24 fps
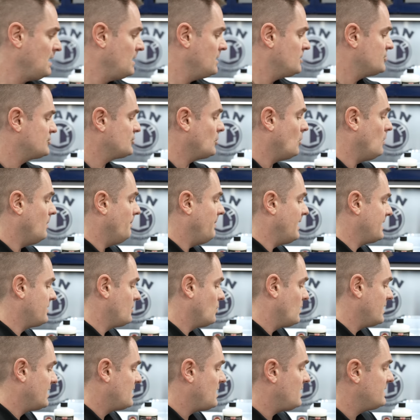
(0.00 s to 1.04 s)
So by the
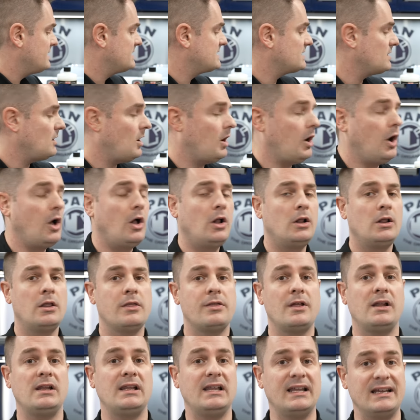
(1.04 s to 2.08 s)
way, guys, all
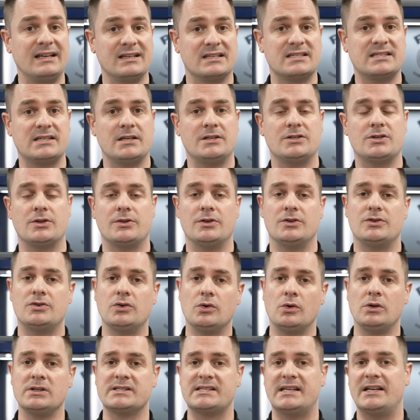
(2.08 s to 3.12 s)
the links to the
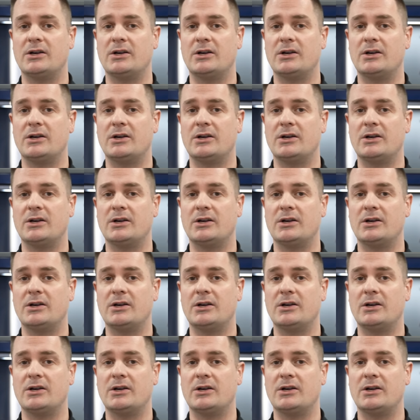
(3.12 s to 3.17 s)
tools,